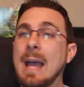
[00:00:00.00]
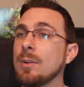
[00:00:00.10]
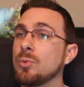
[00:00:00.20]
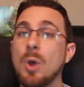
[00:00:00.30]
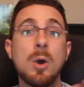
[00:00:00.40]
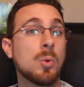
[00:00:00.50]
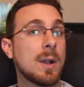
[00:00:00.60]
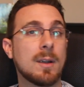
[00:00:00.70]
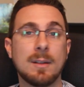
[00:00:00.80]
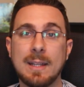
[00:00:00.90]
I don't know
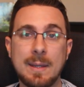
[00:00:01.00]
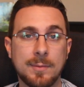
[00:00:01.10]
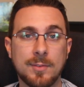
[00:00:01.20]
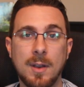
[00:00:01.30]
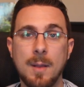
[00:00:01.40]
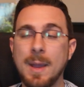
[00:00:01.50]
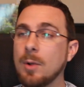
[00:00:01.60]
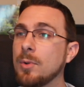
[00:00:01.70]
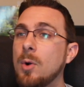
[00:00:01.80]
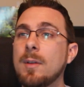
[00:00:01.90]
where it leaves from, I
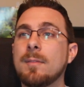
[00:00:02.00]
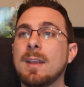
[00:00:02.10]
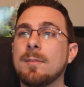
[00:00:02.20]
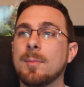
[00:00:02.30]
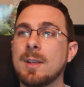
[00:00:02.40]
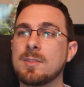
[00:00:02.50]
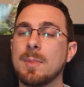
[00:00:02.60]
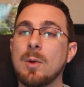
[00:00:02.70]
don't know any of the information,